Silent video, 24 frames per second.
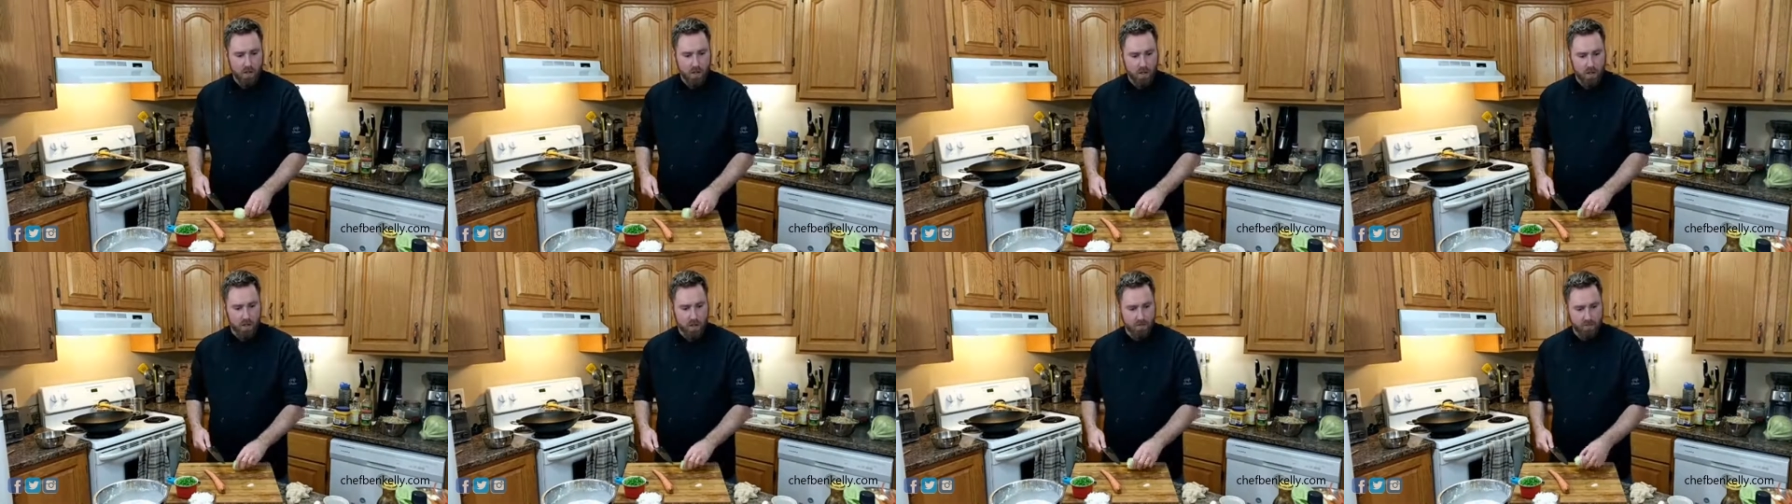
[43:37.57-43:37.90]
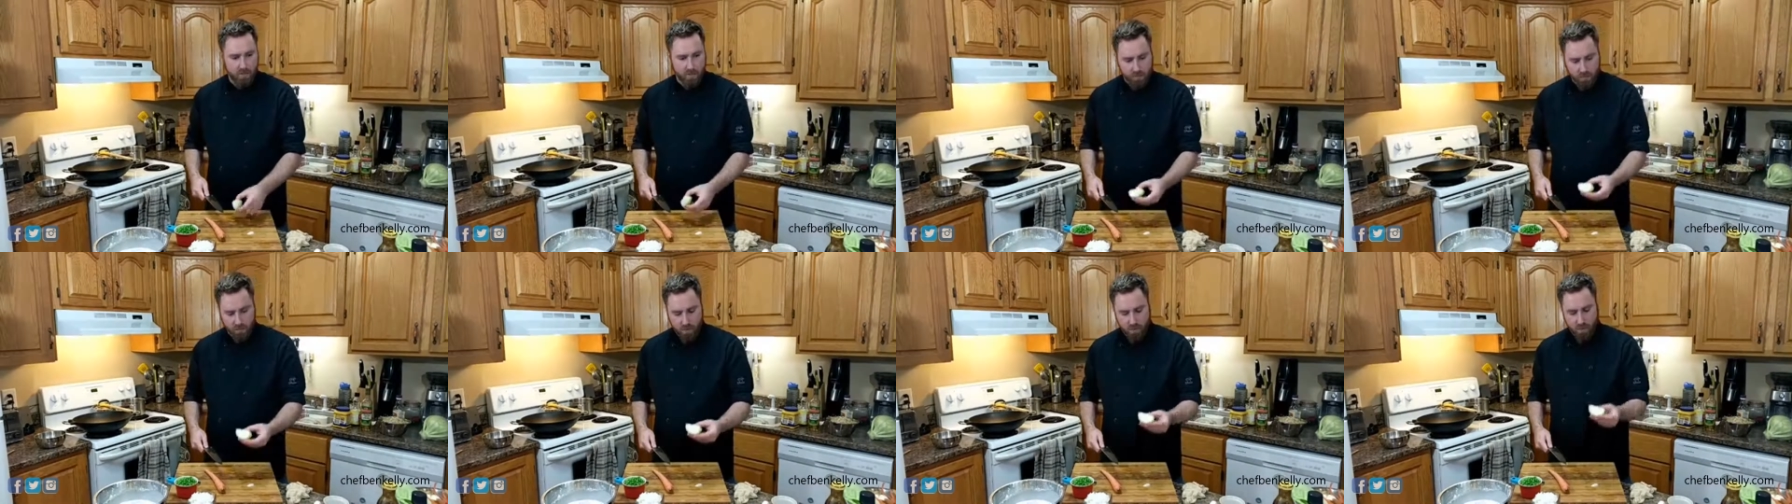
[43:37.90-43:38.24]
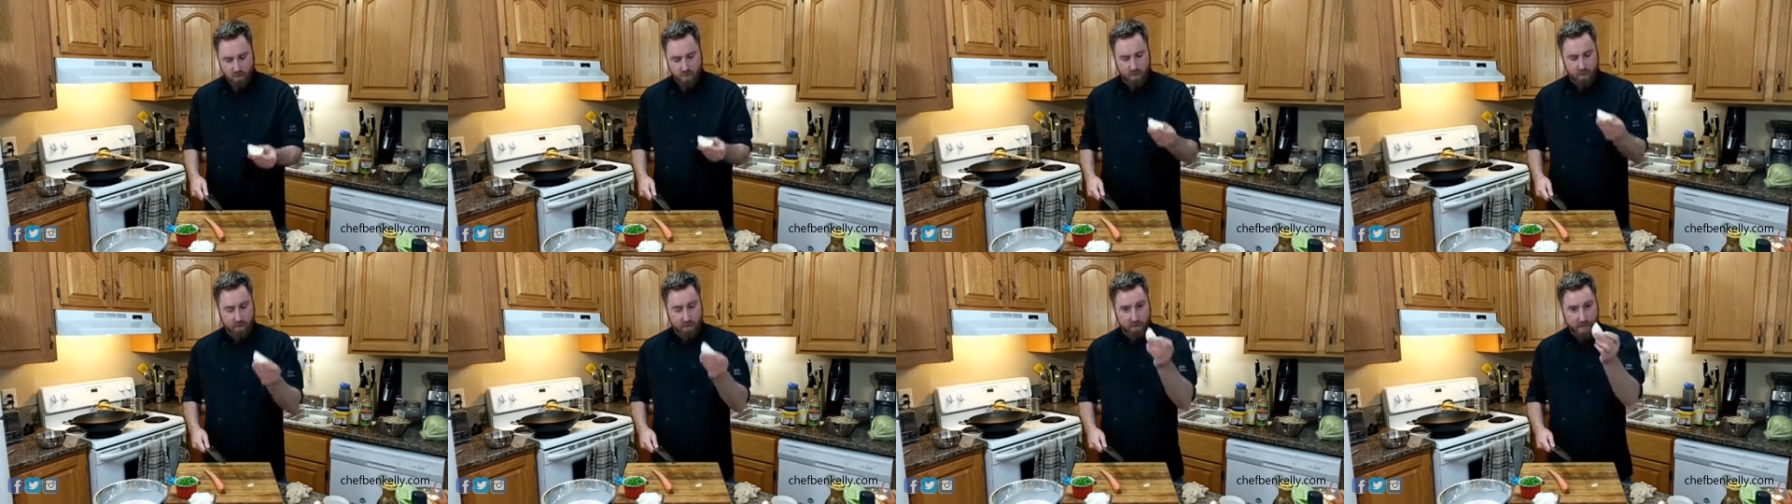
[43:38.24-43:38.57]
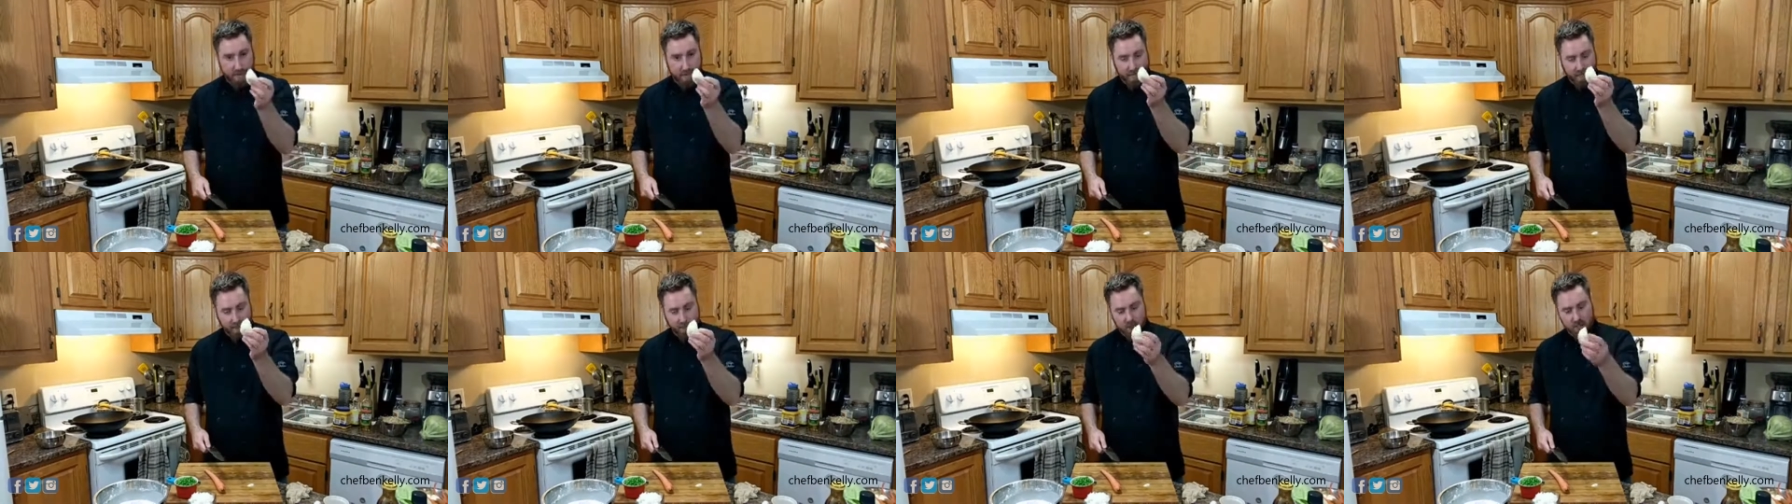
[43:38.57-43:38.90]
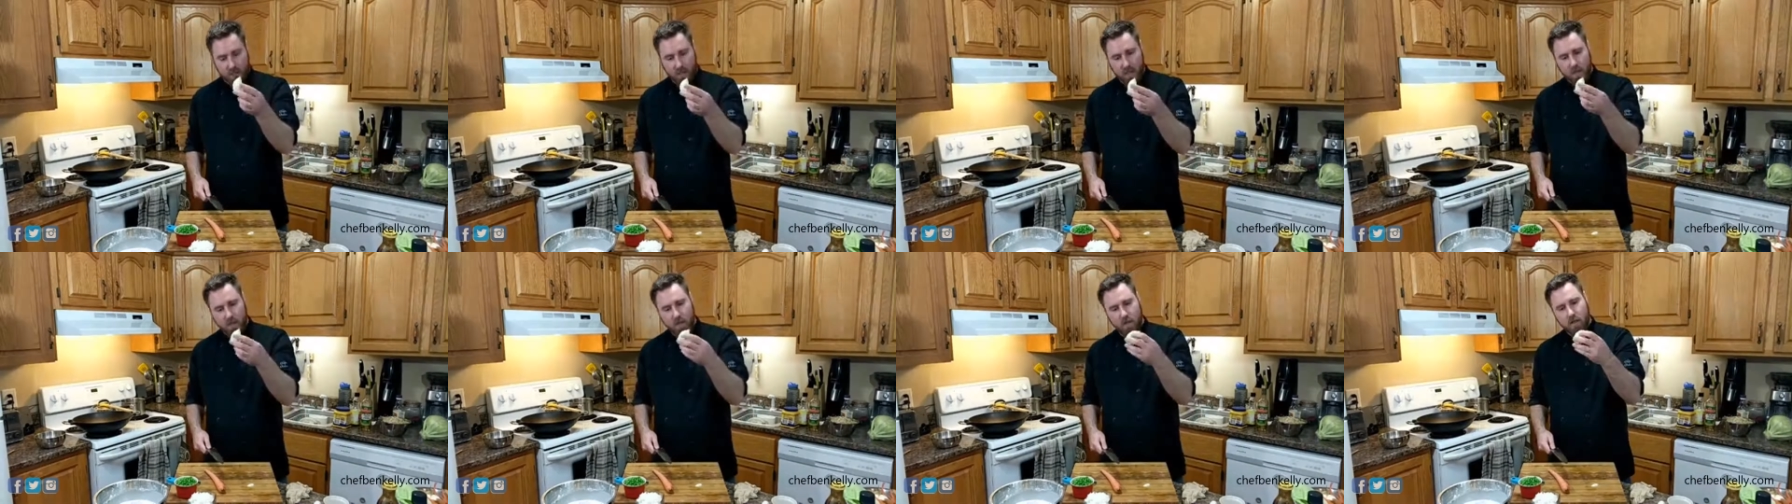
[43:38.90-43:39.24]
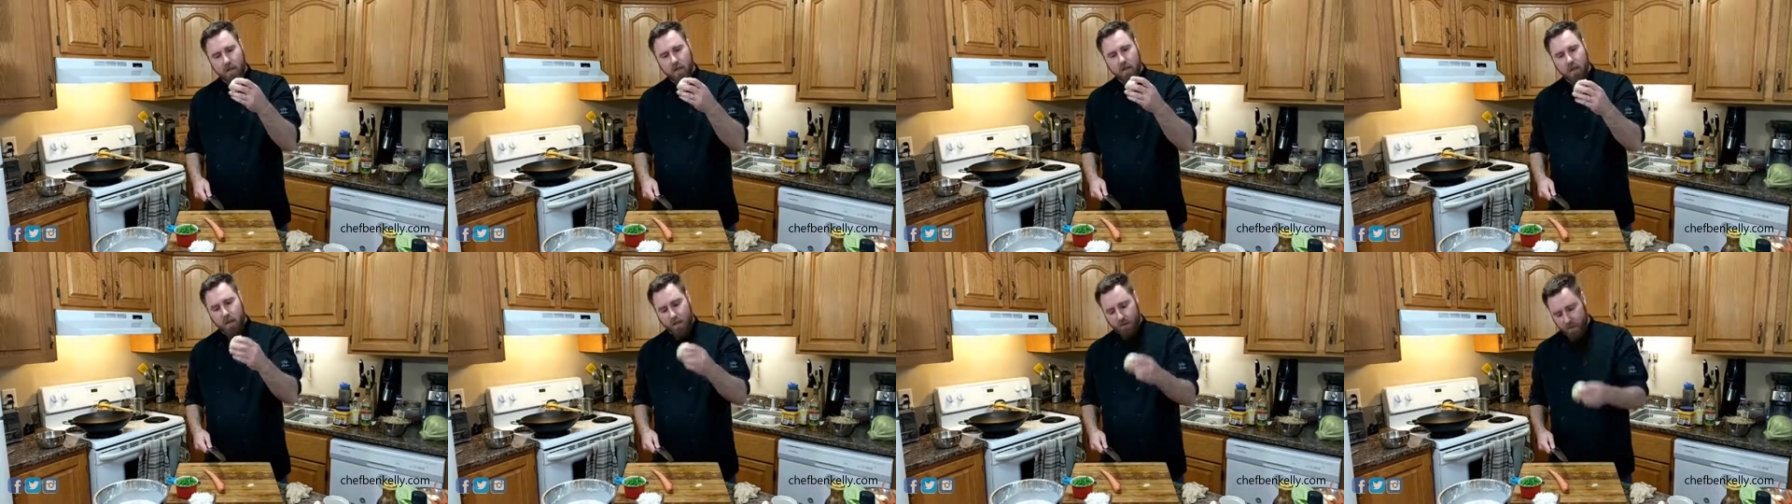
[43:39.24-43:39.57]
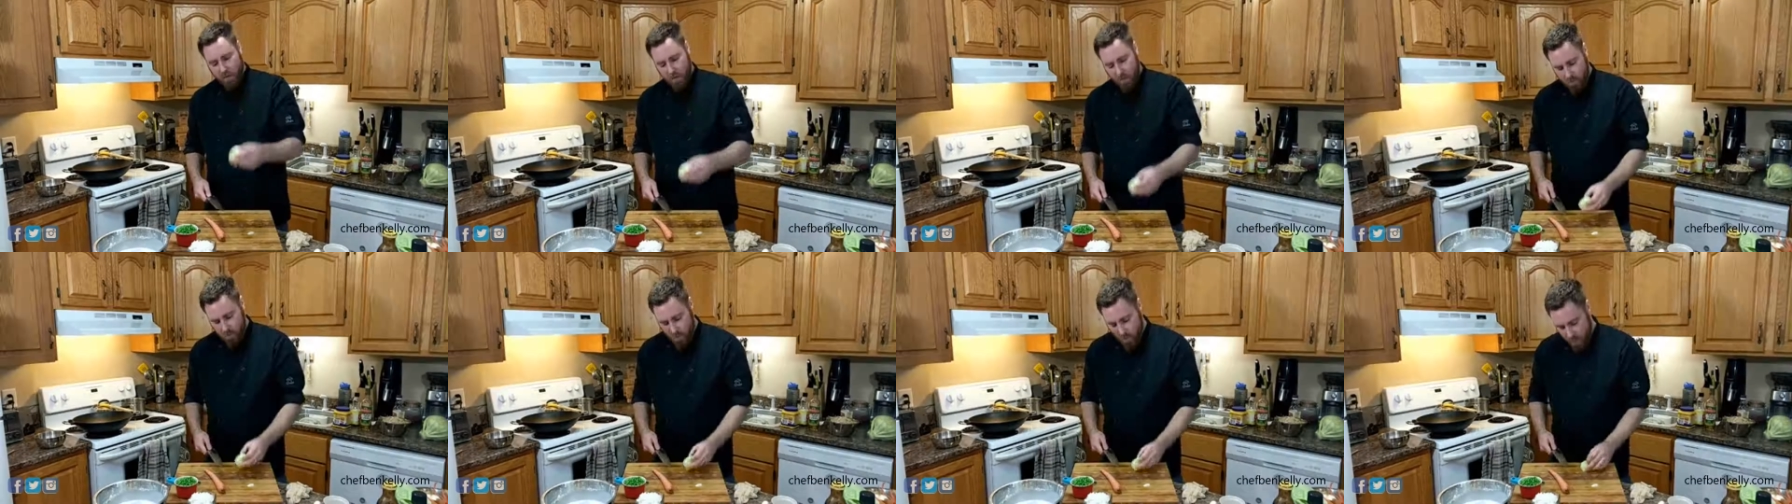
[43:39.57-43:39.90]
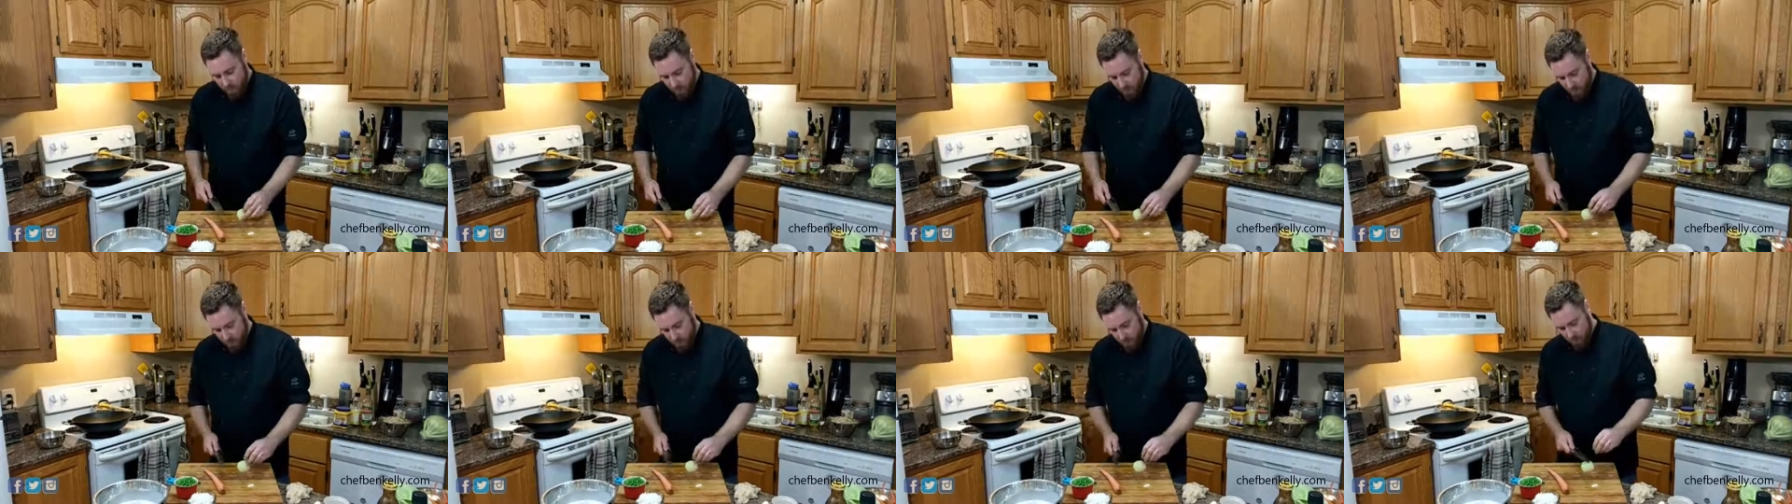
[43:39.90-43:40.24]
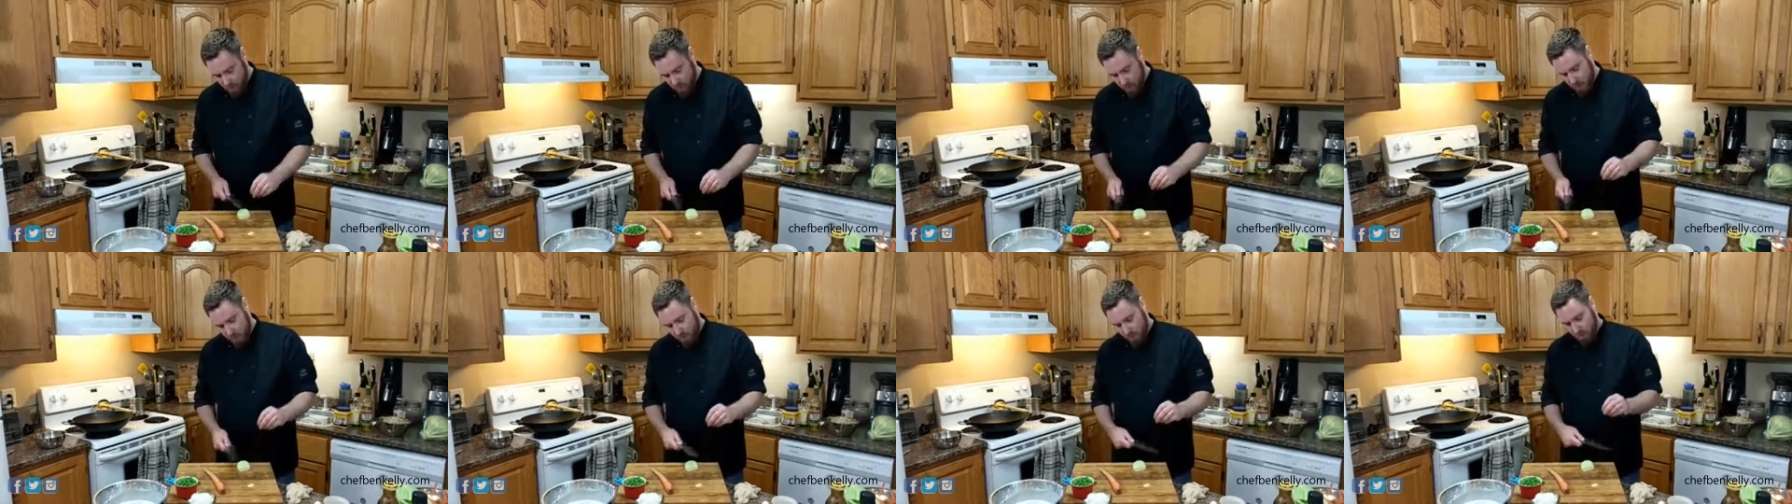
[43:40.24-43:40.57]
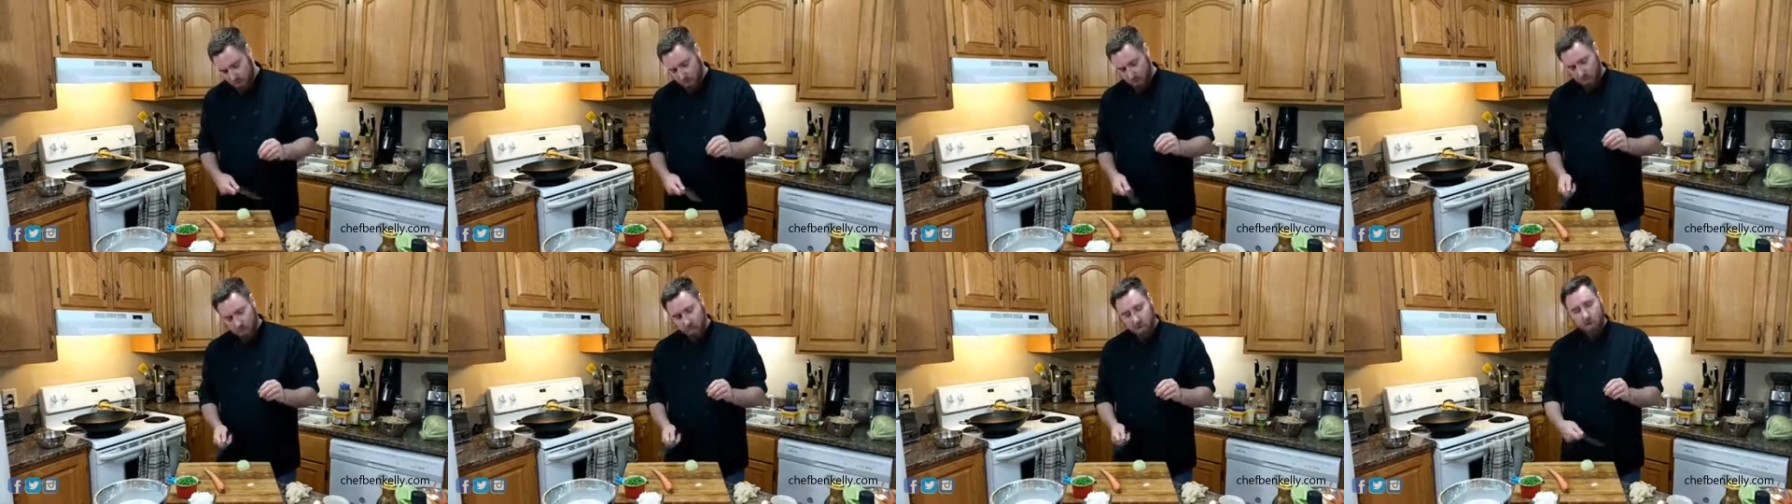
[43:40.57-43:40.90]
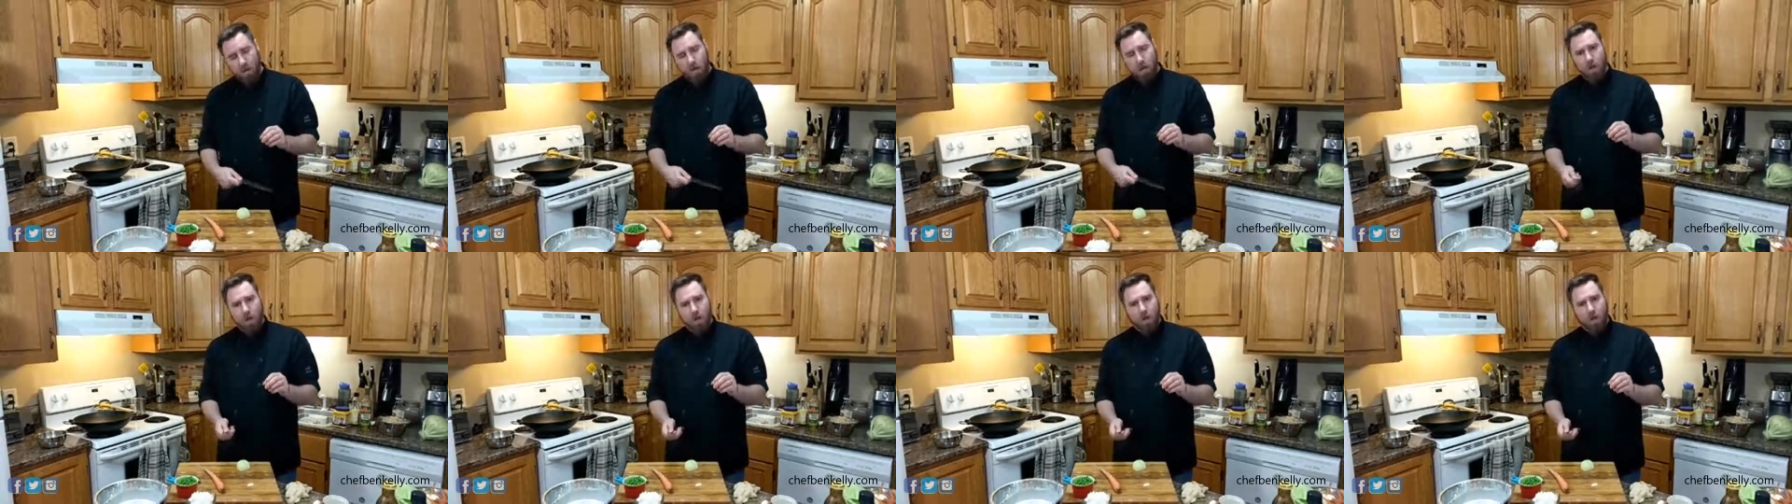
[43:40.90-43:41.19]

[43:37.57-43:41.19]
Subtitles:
You'll leave the root attached, and then you make a couple